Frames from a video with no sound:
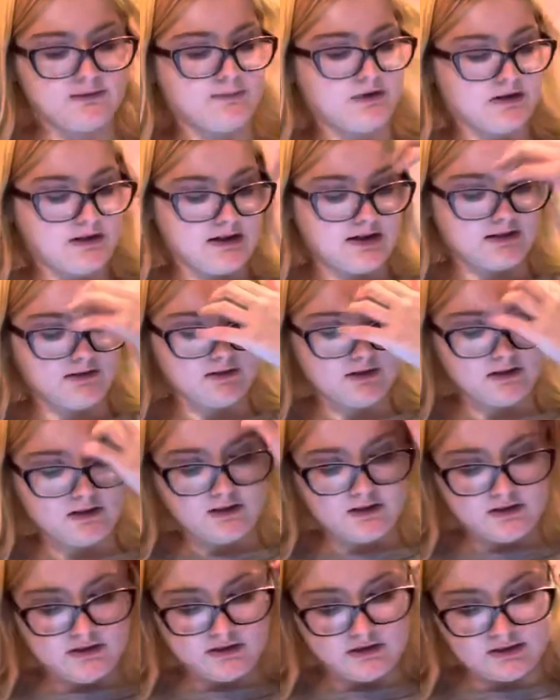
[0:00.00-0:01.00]
But at
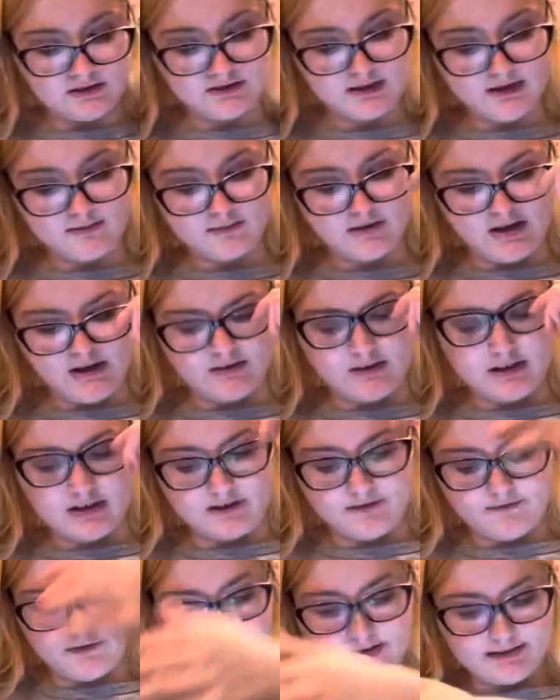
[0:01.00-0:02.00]
the same time,
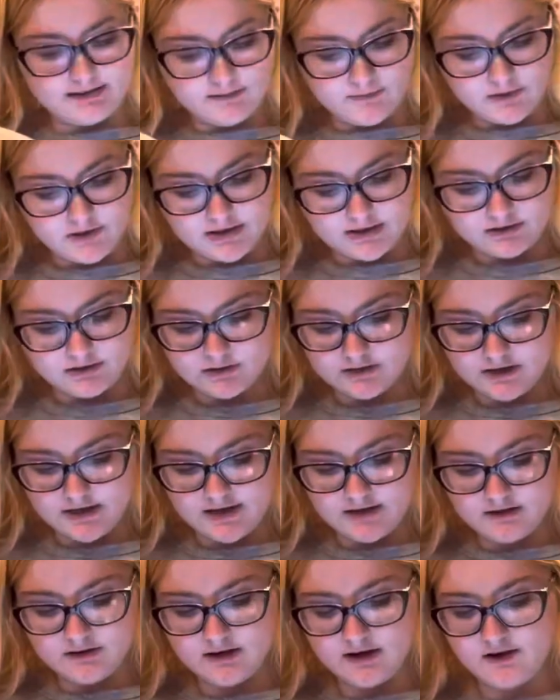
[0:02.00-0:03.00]
Kelly, find someone else
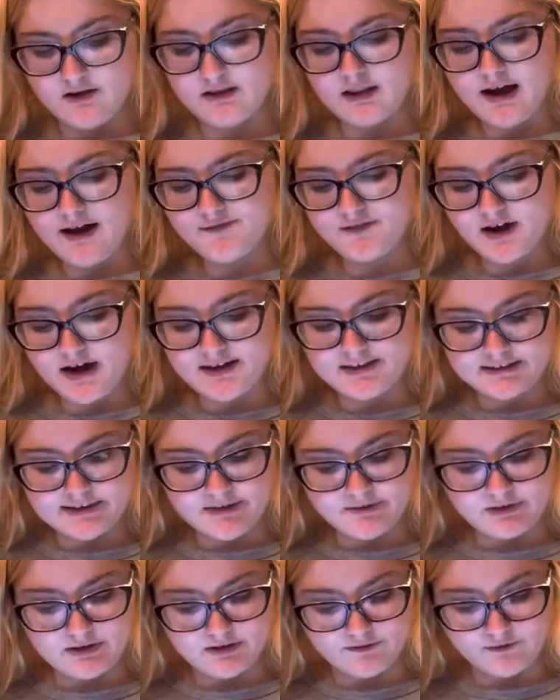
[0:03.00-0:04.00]
today. There are a lot of guys
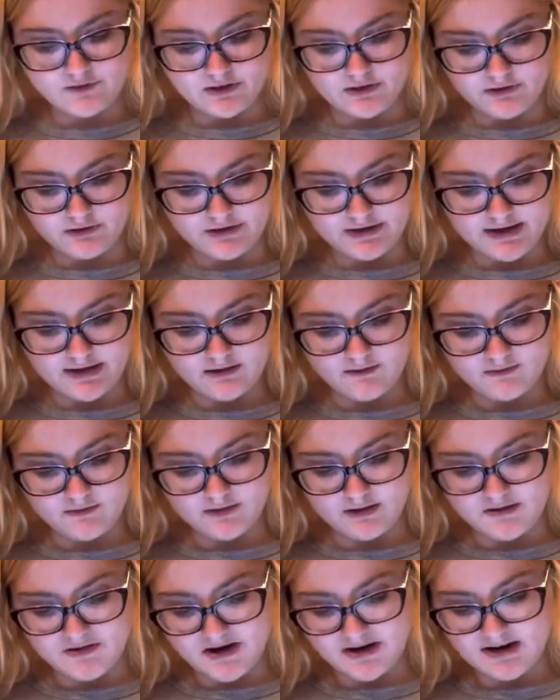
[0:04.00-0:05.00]
out there for you to date.
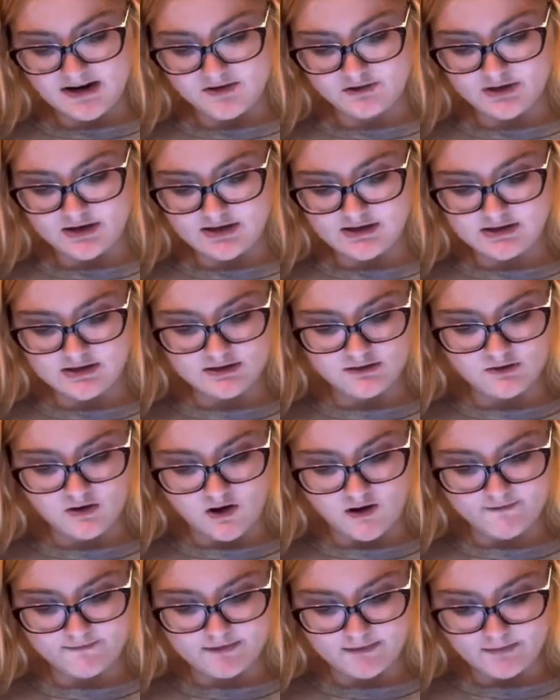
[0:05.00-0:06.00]
And right now, Jesse is
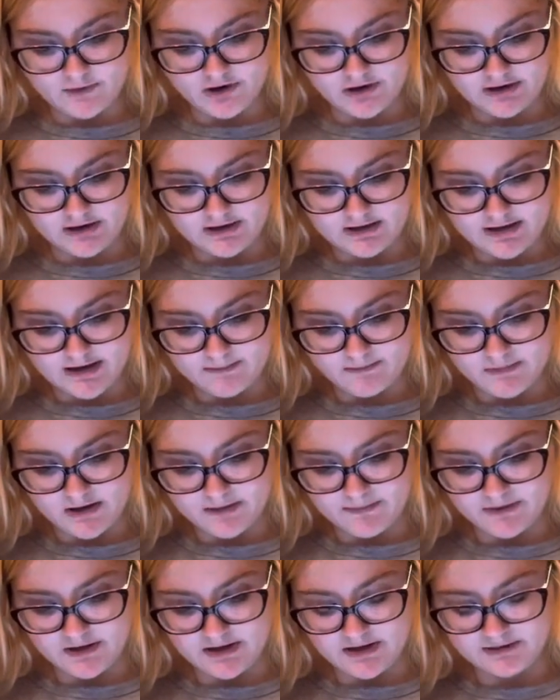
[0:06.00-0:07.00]
off the market like me
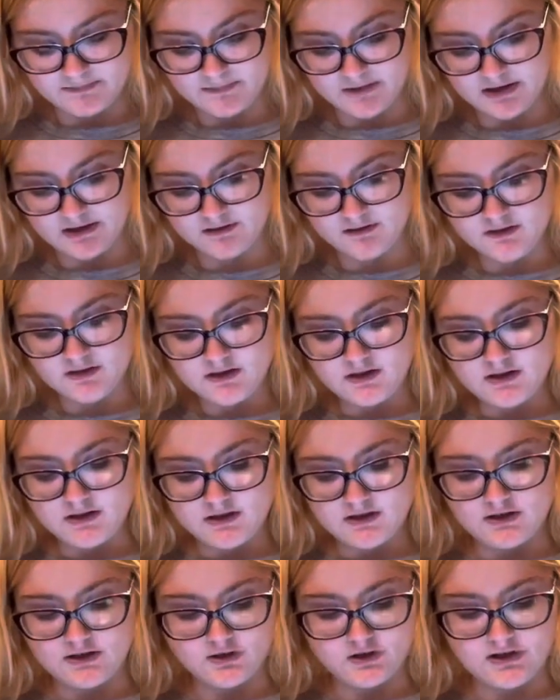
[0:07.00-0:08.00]
because me
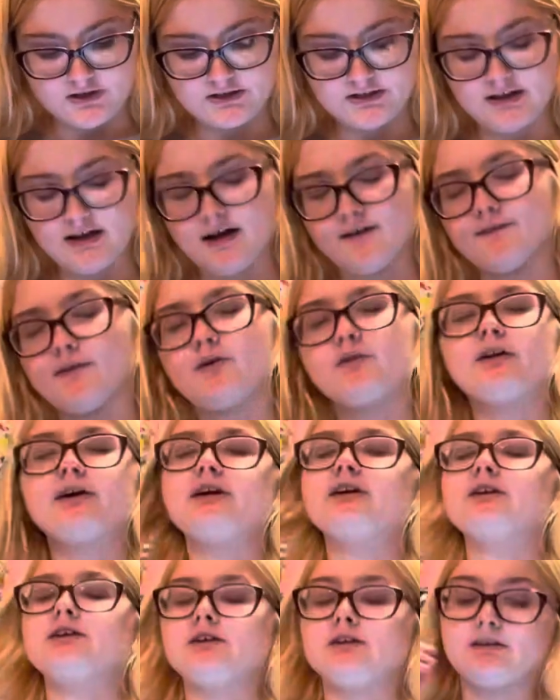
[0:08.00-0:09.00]
and Jesse have our
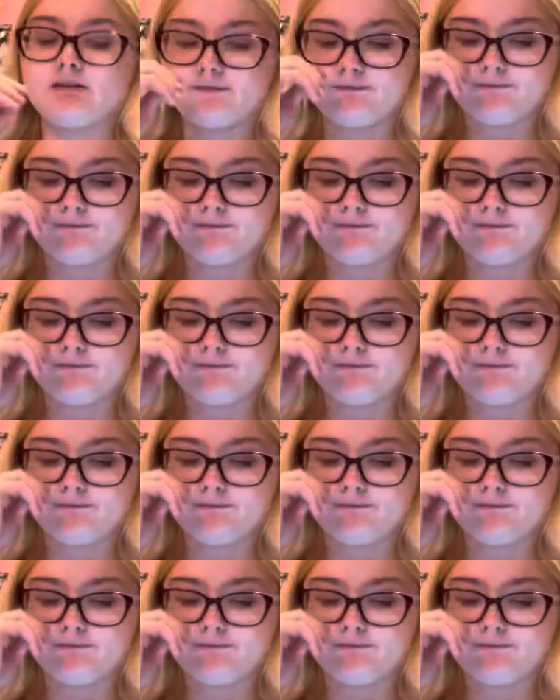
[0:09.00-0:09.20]
lady.